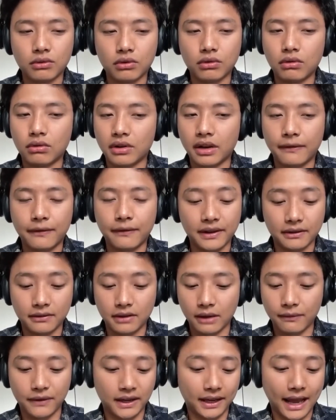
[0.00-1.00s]
if
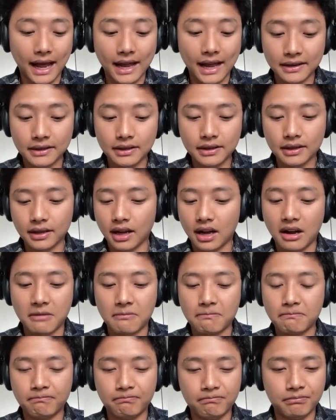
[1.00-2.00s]
you can,
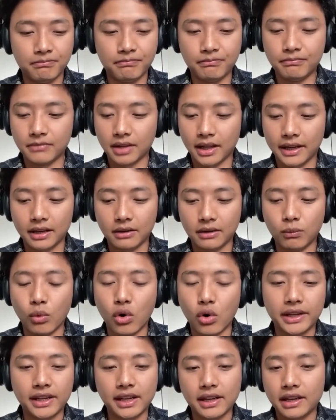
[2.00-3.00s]
like
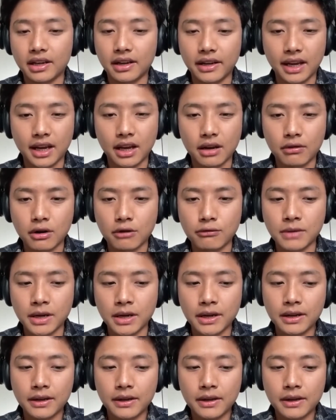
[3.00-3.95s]
working in a care home.